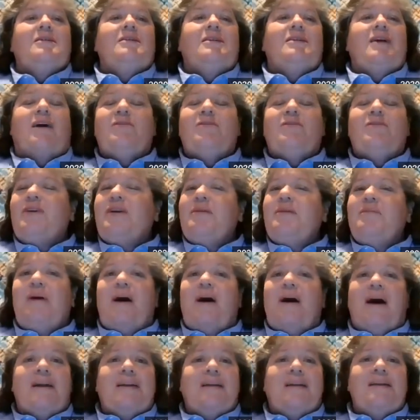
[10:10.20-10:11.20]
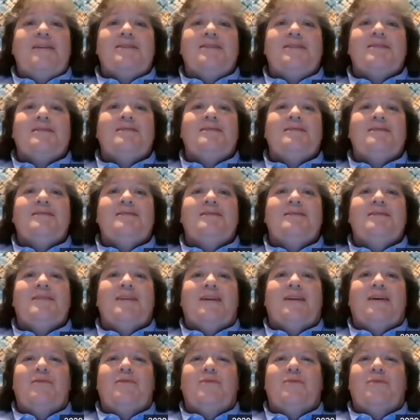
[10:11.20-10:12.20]
governing bodies
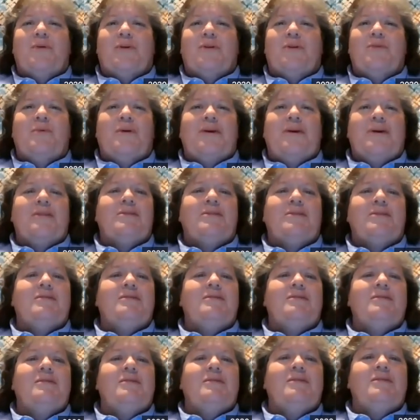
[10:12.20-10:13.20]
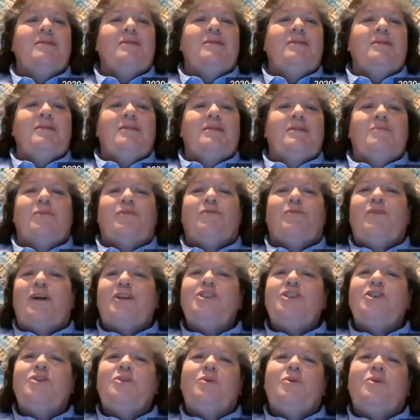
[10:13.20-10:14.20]
that I've worked with,
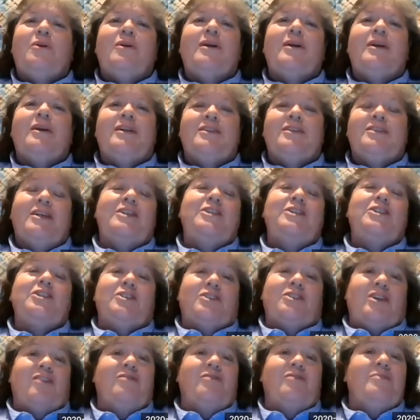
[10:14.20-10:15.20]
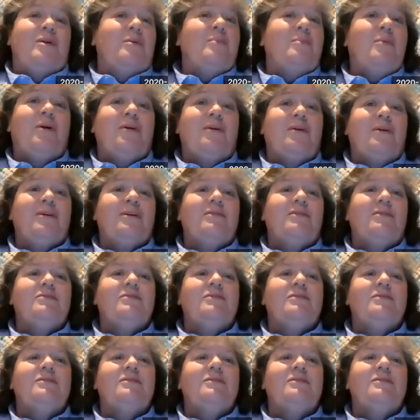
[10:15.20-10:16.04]
professional organizations I've been a part of.